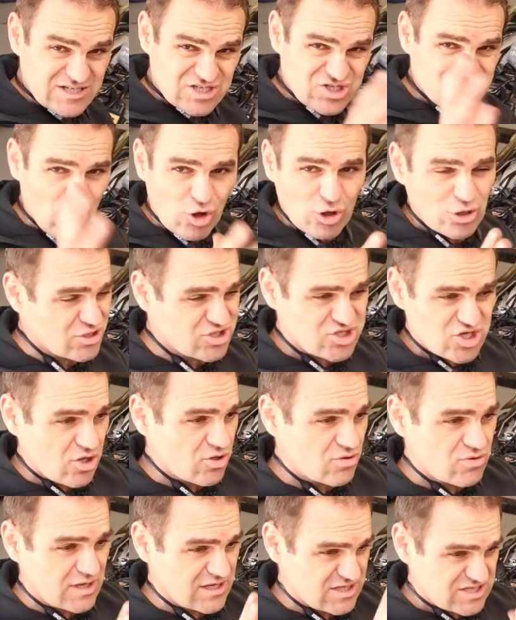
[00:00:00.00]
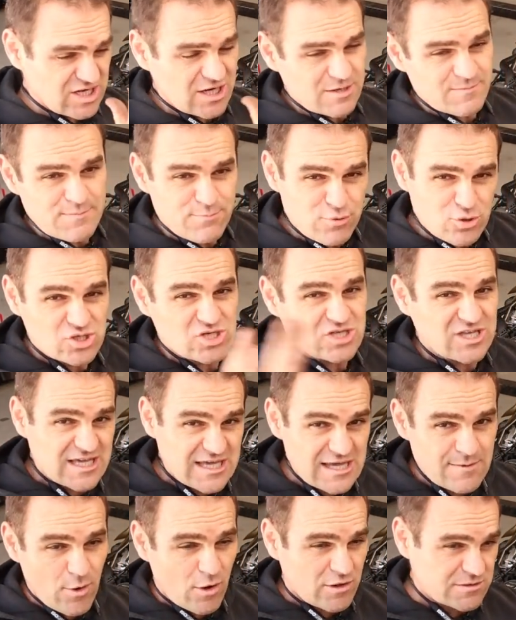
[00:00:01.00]
is solid, so it's going to be pushing the
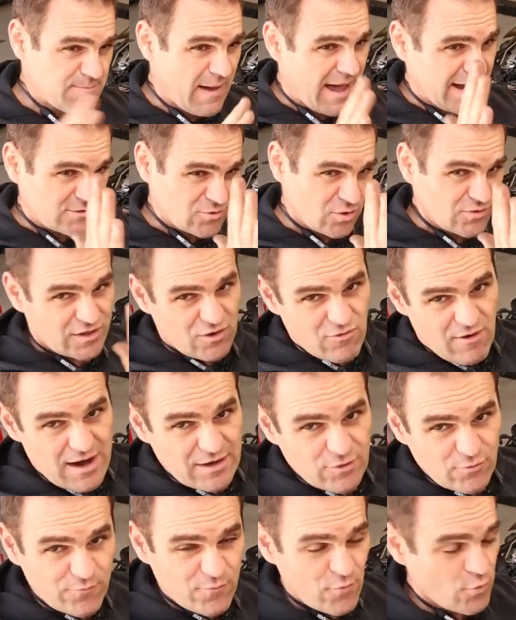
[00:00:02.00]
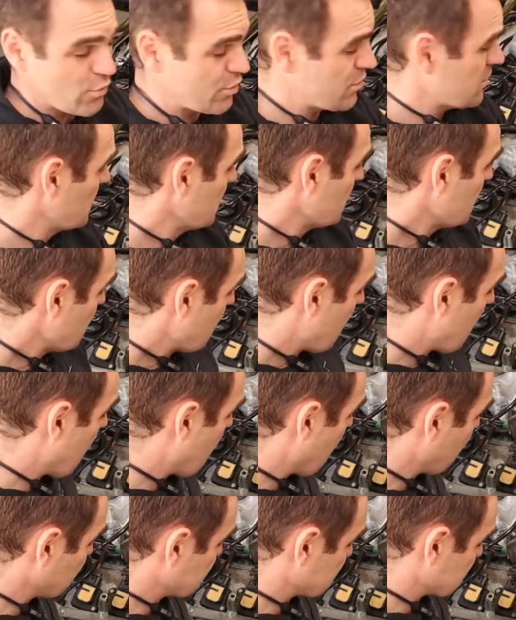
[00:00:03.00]
gearbox back, not the cradle forward.
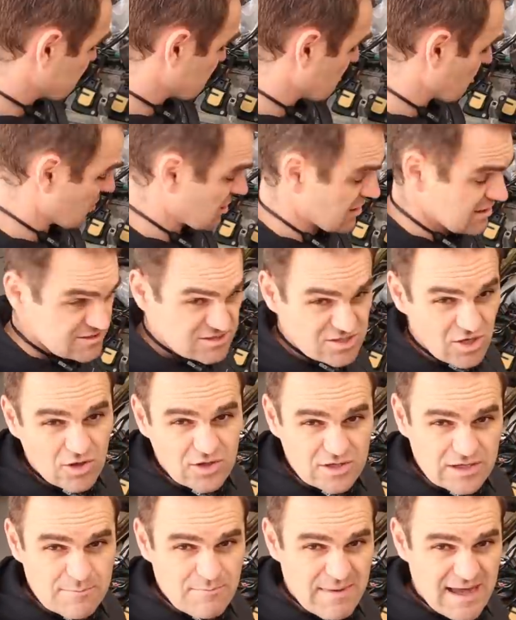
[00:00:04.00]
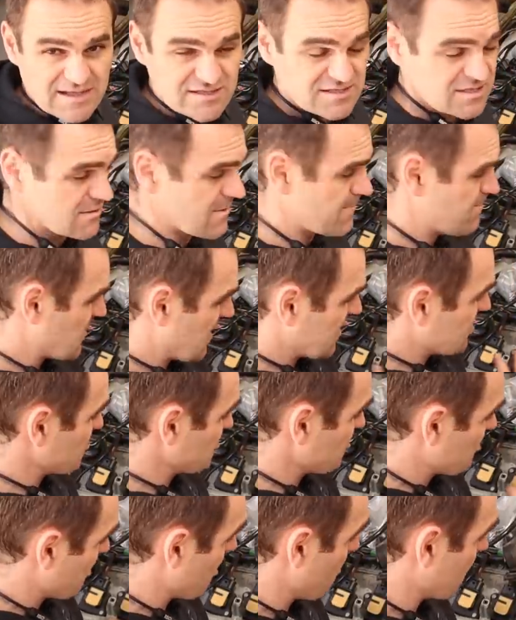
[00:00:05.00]
This is solidly mounted, the
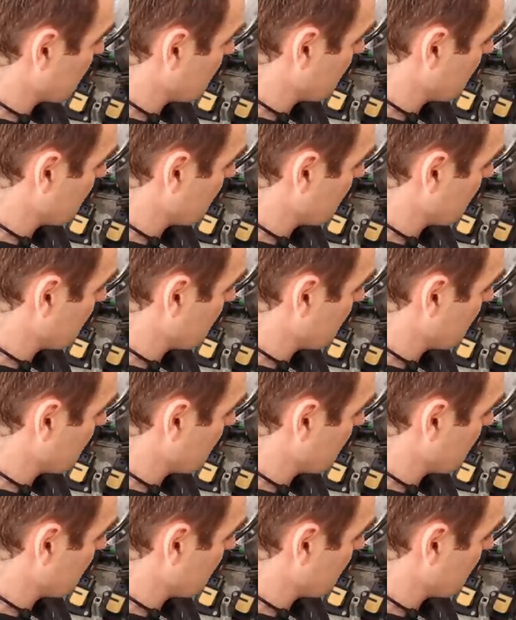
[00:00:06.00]
engine's not going